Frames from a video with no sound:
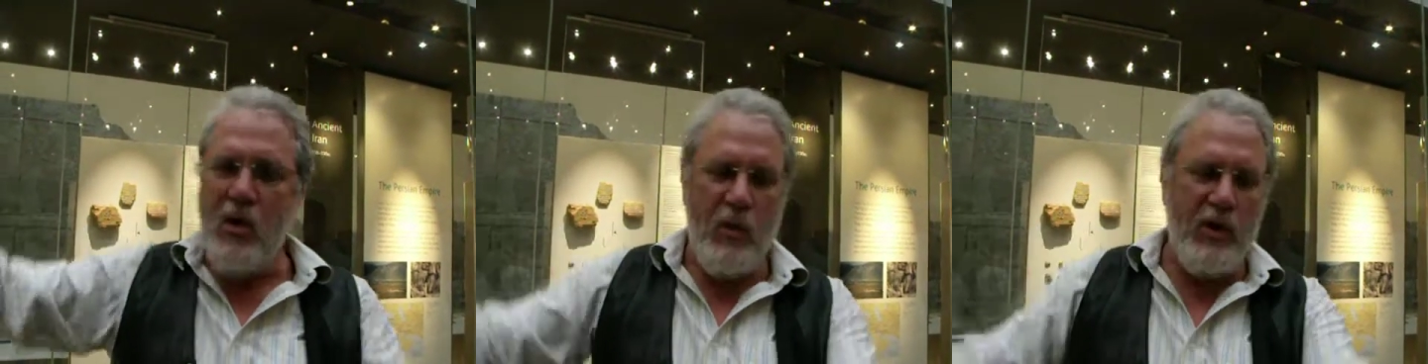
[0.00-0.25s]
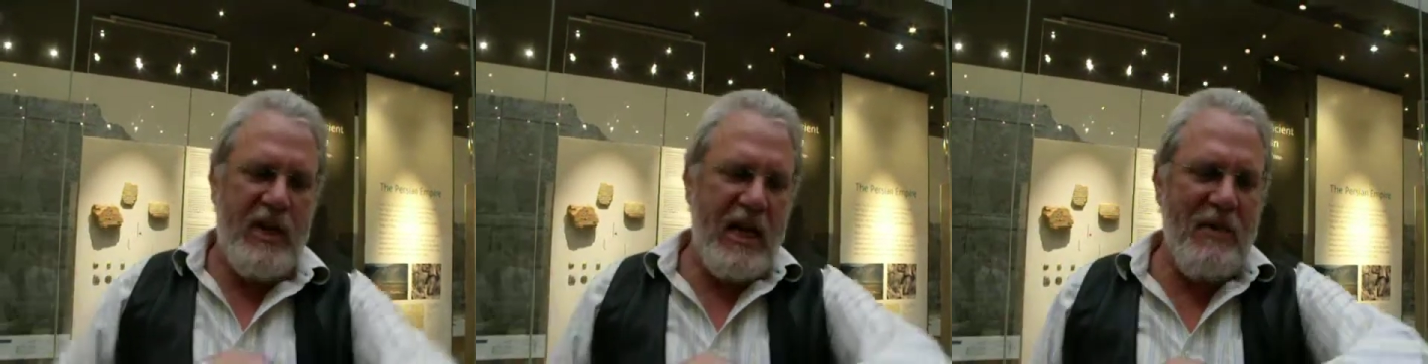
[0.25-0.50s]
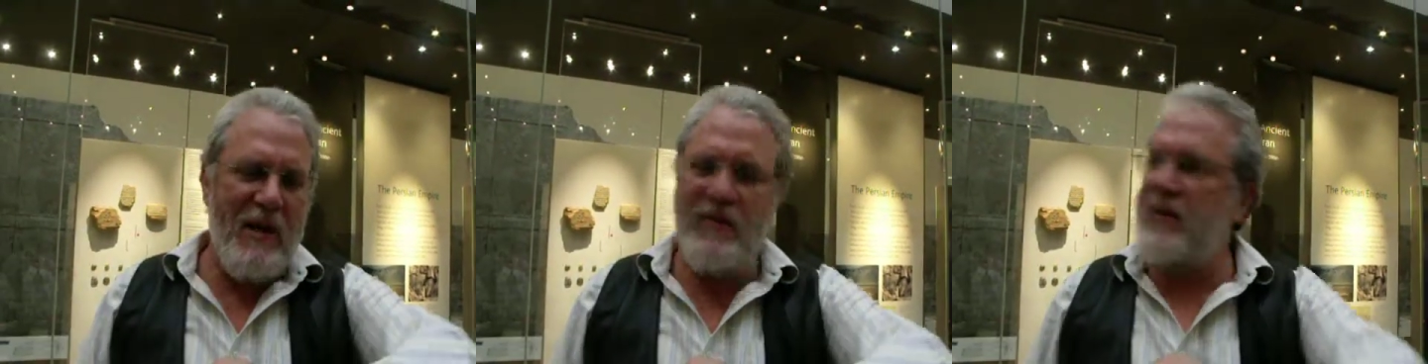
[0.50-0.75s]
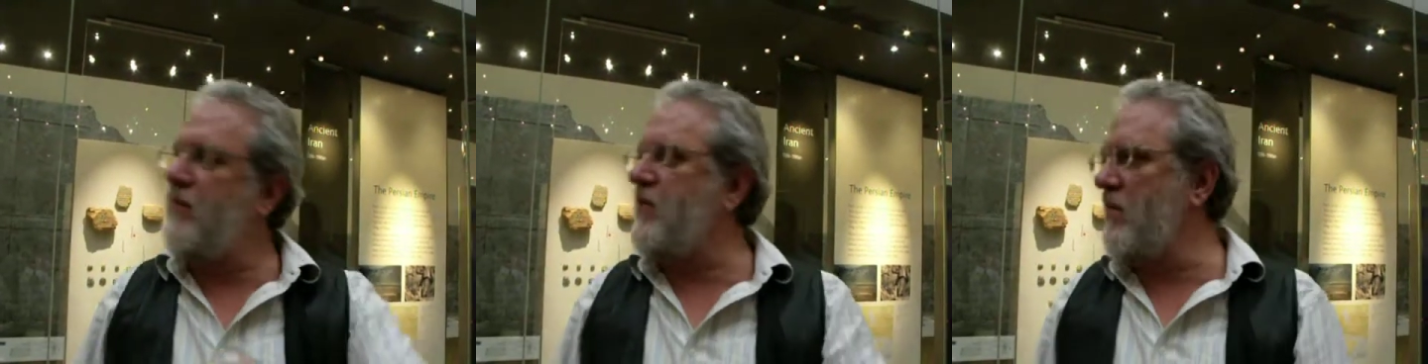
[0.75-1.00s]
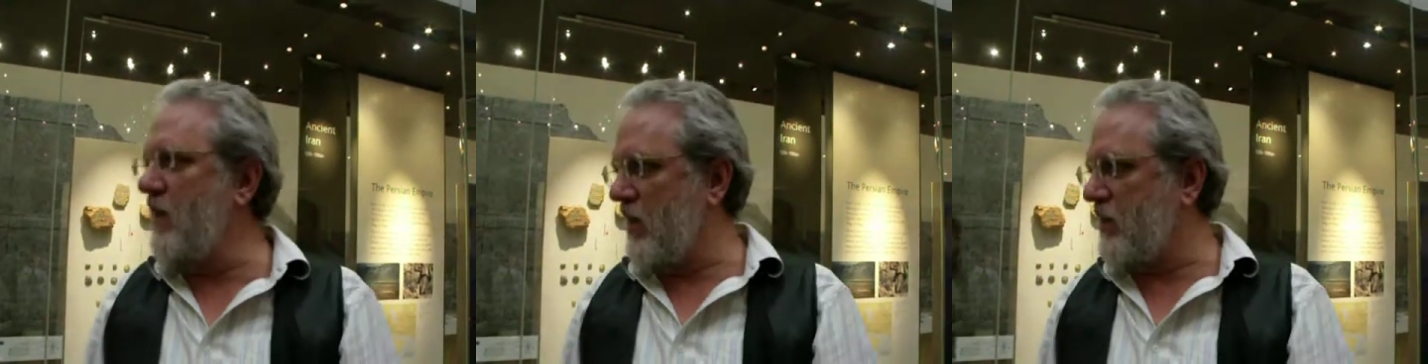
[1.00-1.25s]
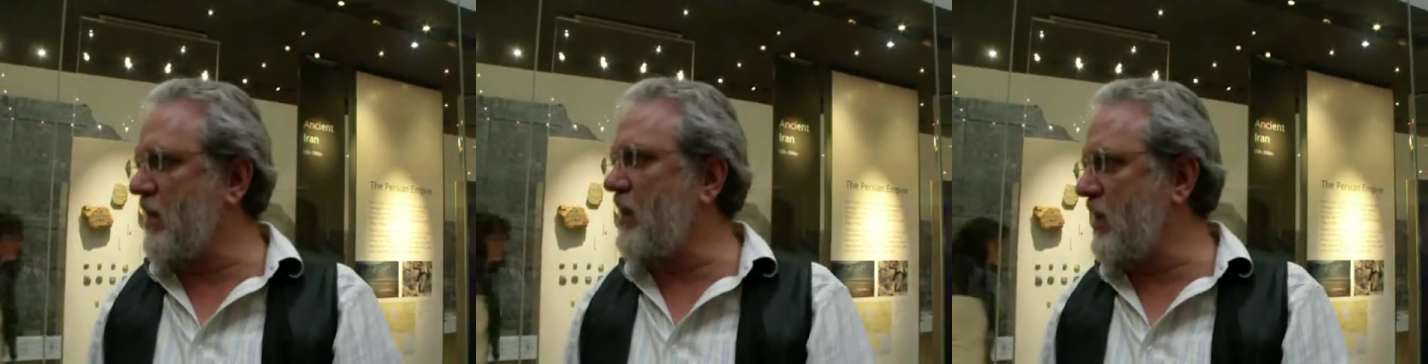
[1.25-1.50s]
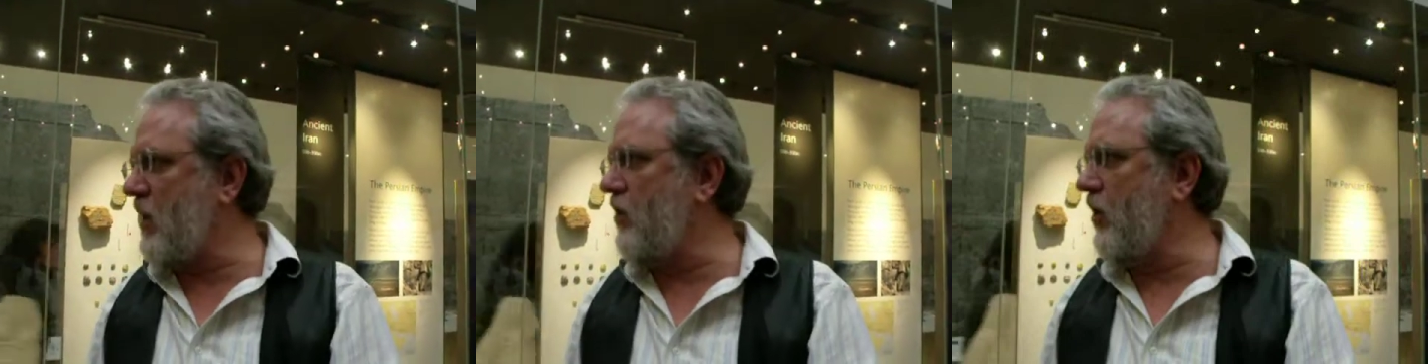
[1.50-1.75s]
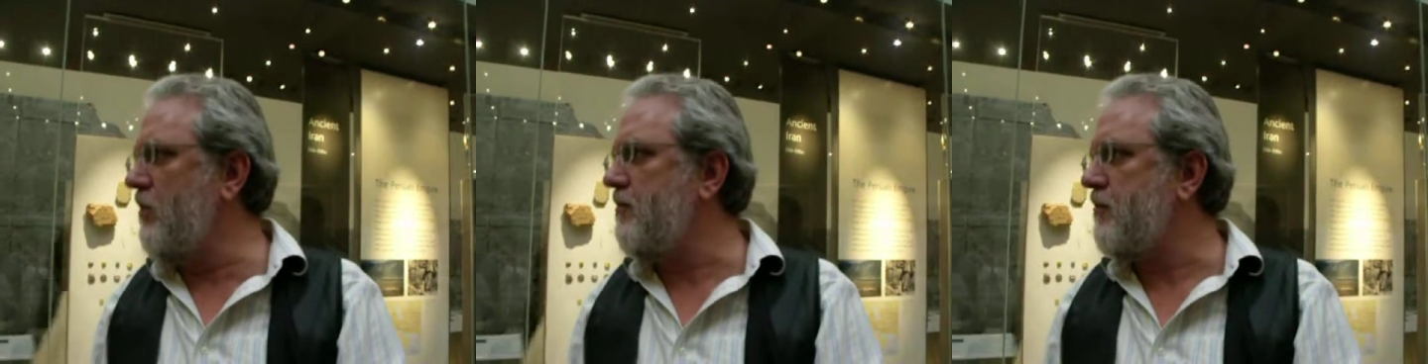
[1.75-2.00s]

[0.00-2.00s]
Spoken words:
We'll take about 15 minutes. Does that sound good?